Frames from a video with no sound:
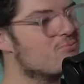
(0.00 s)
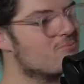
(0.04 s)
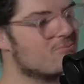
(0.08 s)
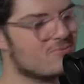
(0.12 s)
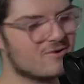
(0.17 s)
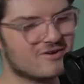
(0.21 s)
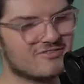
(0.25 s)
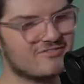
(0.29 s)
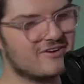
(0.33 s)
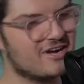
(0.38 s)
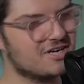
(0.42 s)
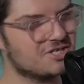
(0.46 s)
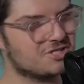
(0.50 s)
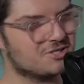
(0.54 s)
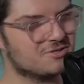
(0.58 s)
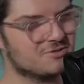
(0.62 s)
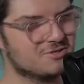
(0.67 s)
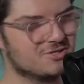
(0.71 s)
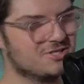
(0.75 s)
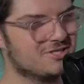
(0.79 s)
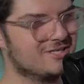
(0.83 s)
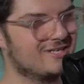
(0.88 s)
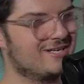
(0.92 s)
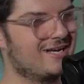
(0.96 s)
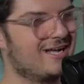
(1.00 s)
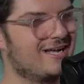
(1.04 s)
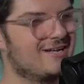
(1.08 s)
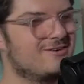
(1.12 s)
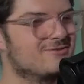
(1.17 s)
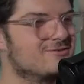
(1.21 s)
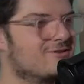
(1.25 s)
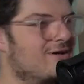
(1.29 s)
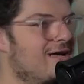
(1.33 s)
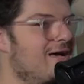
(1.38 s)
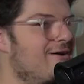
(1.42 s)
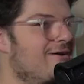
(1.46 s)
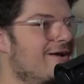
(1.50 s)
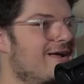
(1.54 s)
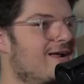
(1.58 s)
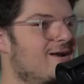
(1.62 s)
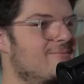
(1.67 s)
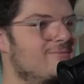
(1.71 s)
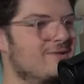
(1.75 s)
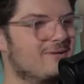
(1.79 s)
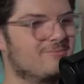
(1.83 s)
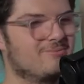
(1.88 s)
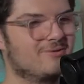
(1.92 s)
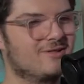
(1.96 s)
professional shit. I don't know how I Profe-
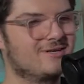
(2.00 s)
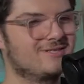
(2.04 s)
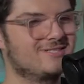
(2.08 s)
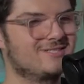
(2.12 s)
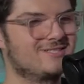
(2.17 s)
got it. Yeah,